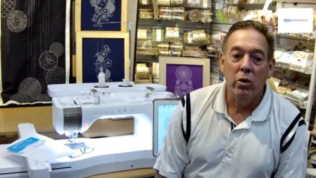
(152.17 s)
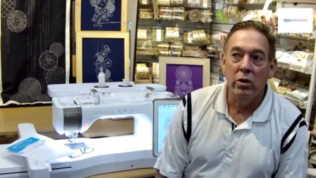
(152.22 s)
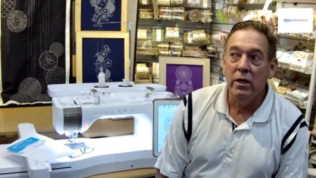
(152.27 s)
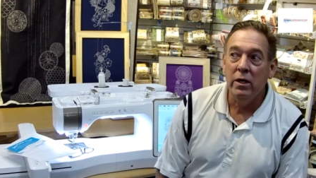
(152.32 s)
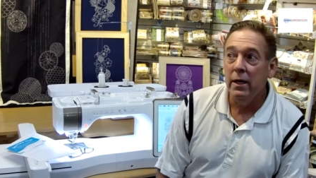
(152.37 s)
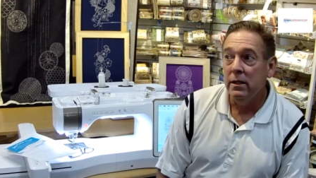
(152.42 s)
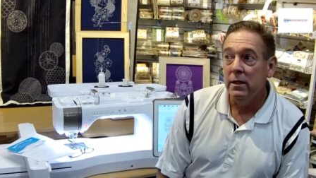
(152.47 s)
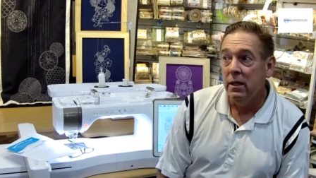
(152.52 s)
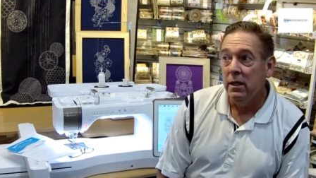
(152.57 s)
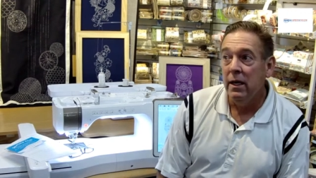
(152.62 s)

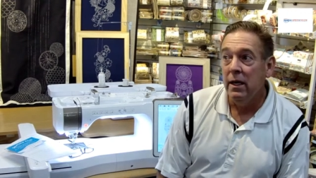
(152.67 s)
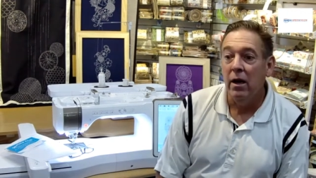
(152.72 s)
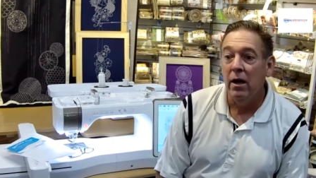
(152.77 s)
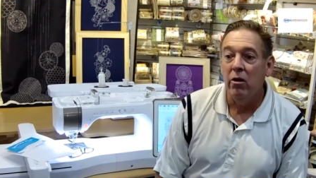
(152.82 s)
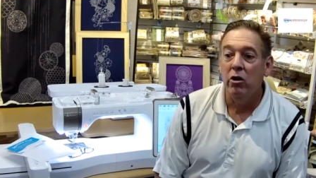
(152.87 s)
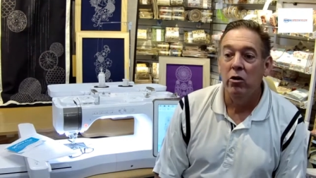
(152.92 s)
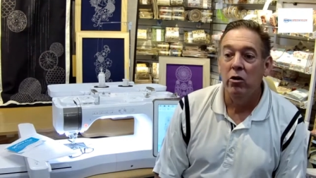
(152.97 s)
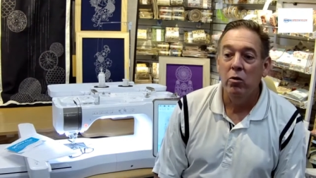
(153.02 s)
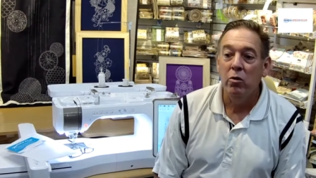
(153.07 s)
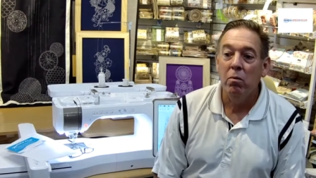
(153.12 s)
testing out a
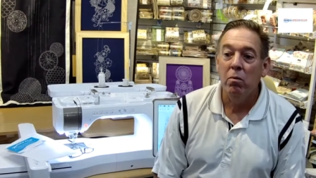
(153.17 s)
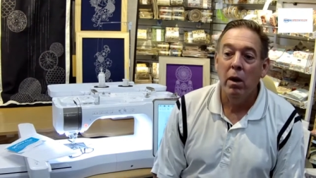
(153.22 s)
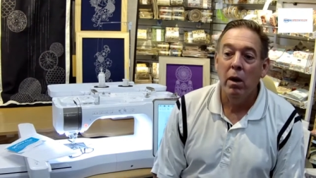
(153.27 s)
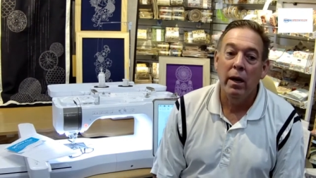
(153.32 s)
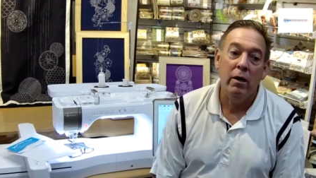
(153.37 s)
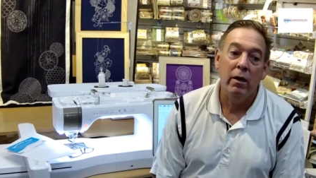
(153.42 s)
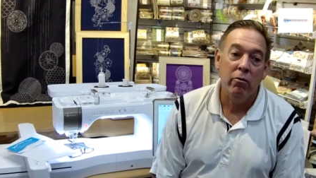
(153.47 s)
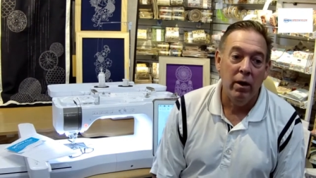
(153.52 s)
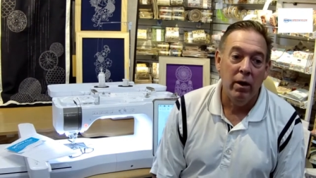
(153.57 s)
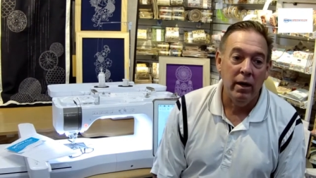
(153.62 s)
new
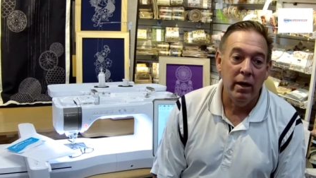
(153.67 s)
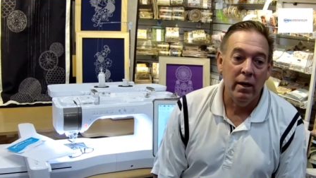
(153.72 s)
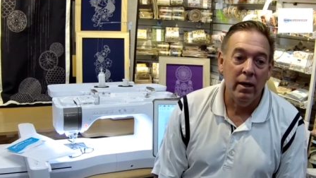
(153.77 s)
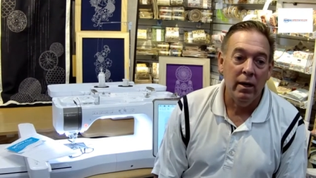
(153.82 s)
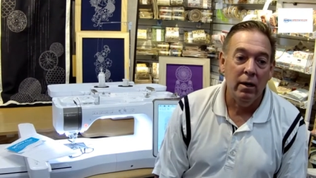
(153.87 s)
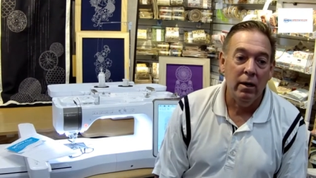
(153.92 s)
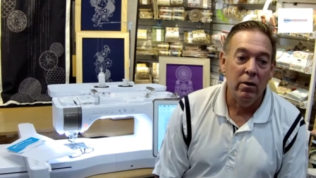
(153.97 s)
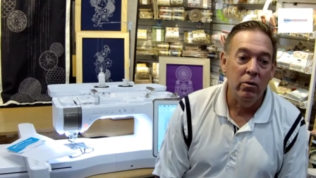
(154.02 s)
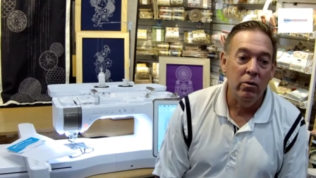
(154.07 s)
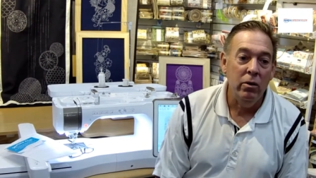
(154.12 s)
mic right
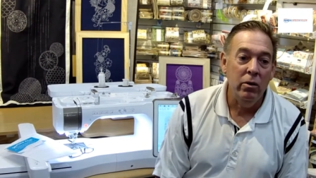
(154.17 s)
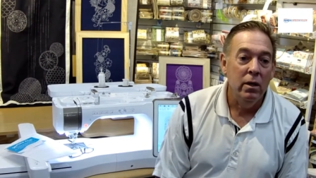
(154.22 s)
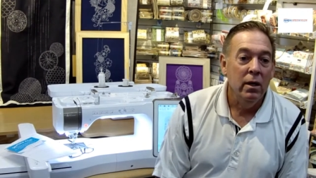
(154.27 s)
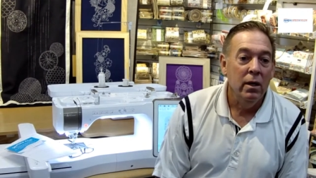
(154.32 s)
now